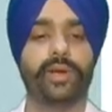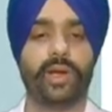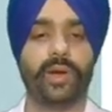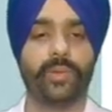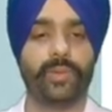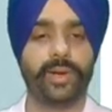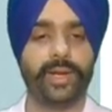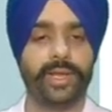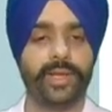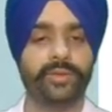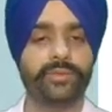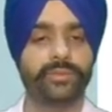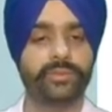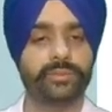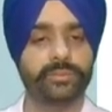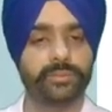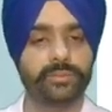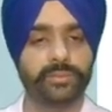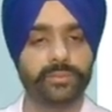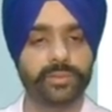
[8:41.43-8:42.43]
nowadays.
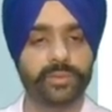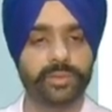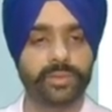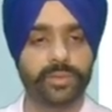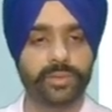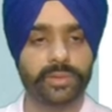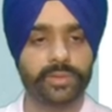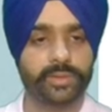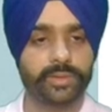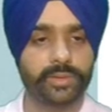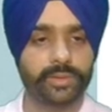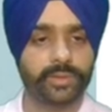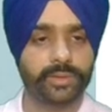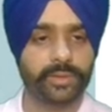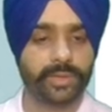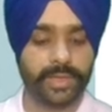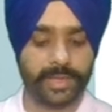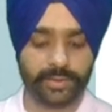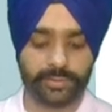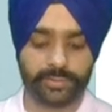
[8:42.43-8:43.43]

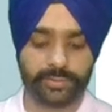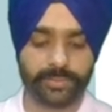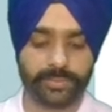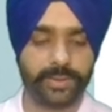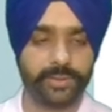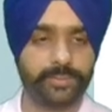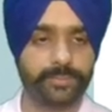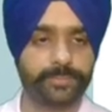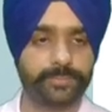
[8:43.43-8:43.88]
The next one,